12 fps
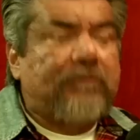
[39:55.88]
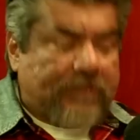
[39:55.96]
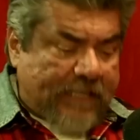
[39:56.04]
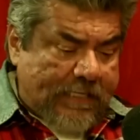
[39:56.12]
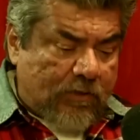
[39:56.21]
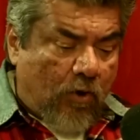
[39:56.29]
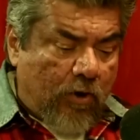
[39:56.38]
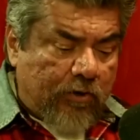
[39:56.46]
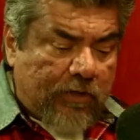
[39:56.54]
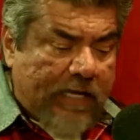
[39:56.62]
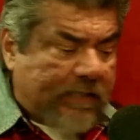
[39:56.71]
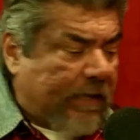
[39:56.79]
stay loyal
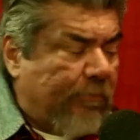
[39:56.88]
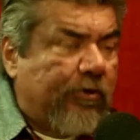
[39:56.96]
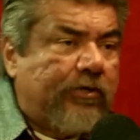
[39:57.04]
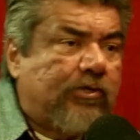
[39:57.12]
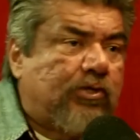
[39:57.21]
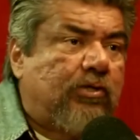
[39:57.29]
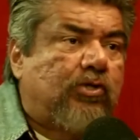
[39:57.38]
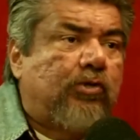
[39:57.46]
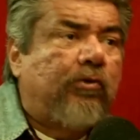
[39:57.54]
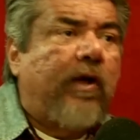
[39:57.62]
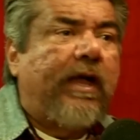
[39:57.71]
like they would to